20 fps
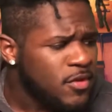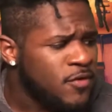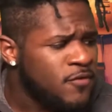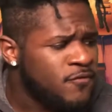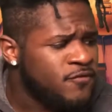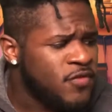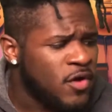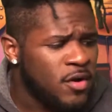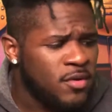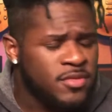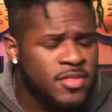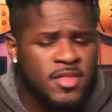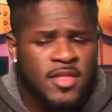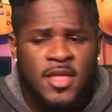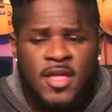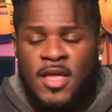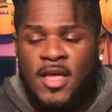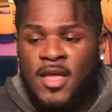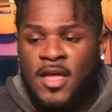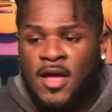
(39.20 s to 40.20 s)
First,
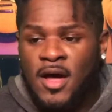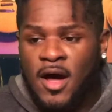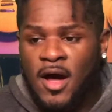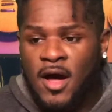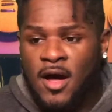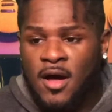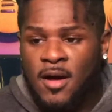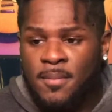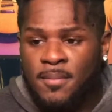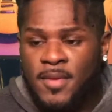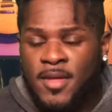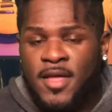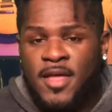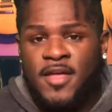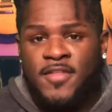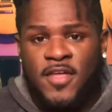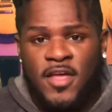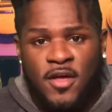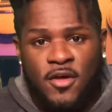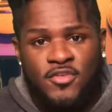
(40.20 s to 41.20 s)
the
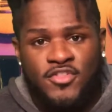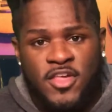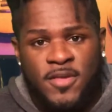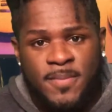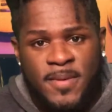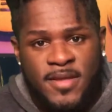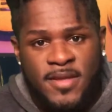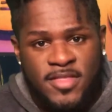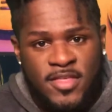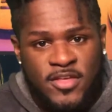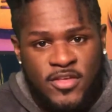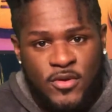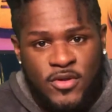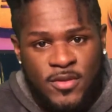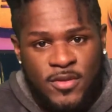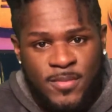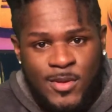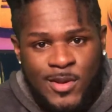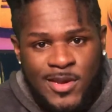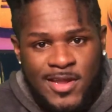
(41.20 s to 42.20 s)
LGBTQ
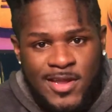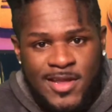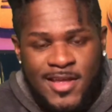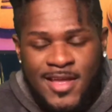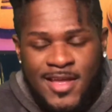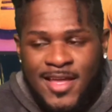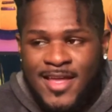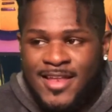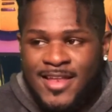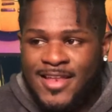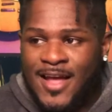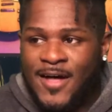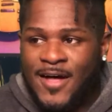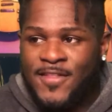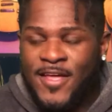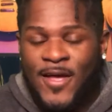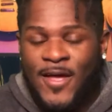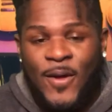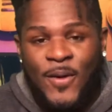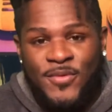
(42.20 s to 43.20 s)
community. Now,
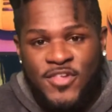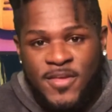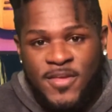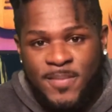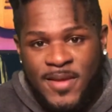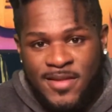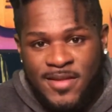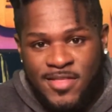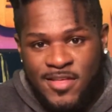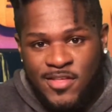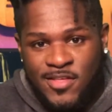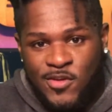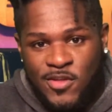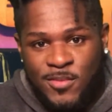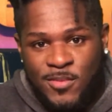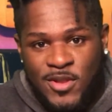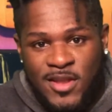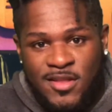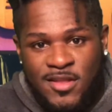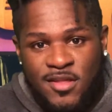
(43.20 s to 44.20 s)
the LGBTQ
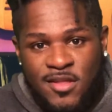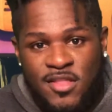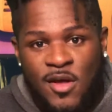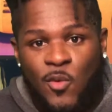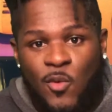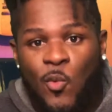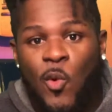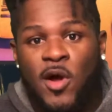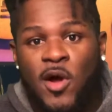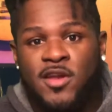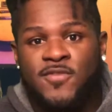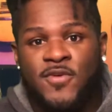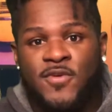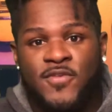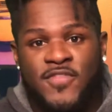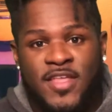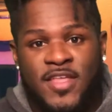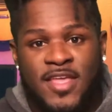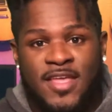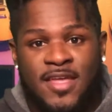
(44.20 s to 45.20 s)
community does a
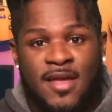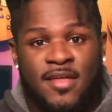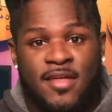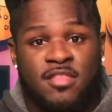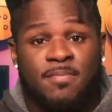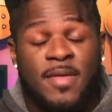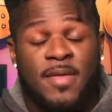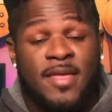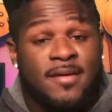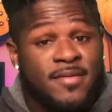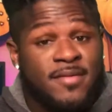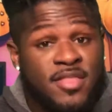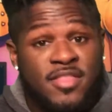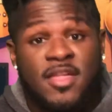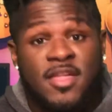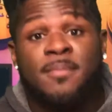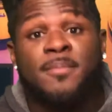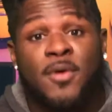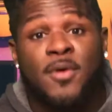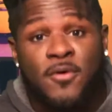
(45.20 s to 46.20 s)
wonderful thing as being a
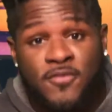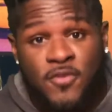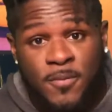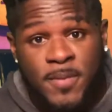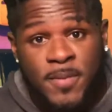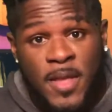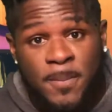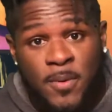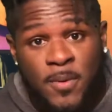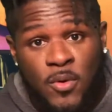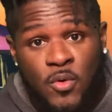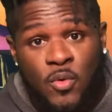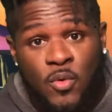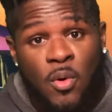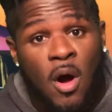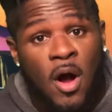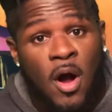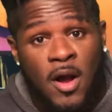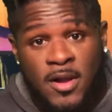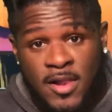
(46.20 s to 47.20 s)
symbol for people
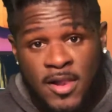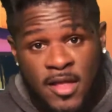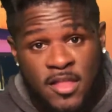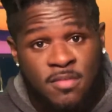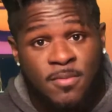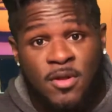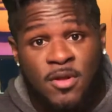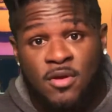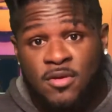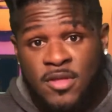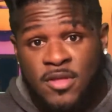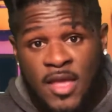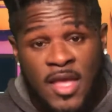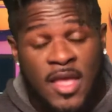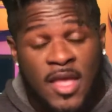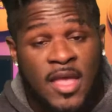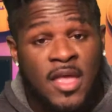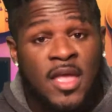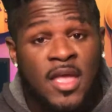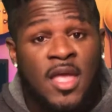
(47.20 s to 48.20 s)
who are lesbian or
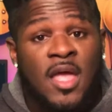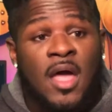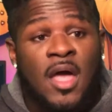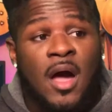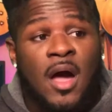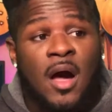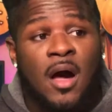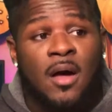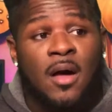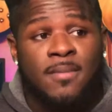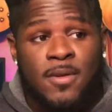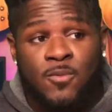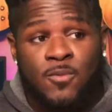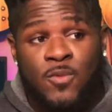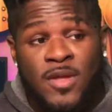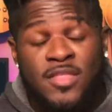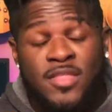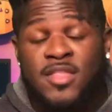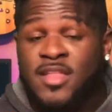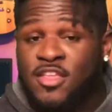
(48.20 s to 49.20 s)
gay. And
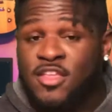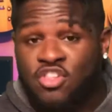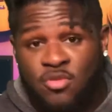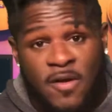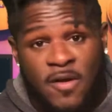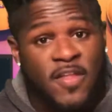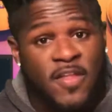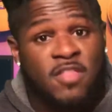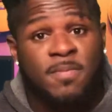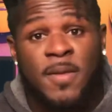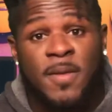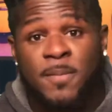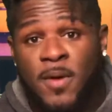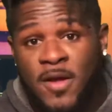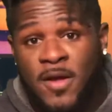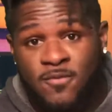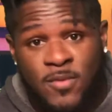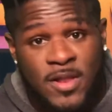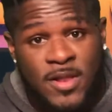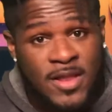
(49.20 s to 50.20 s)
recently, trans people
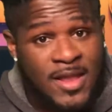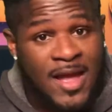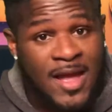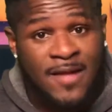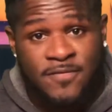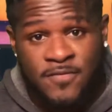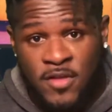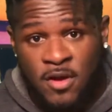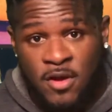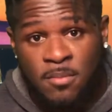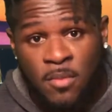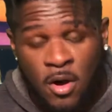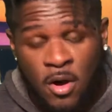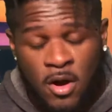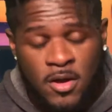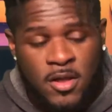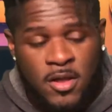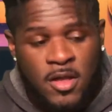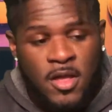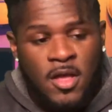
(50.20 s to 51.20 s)
have really gotten their
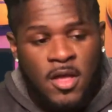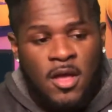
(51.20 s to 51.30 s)
mark.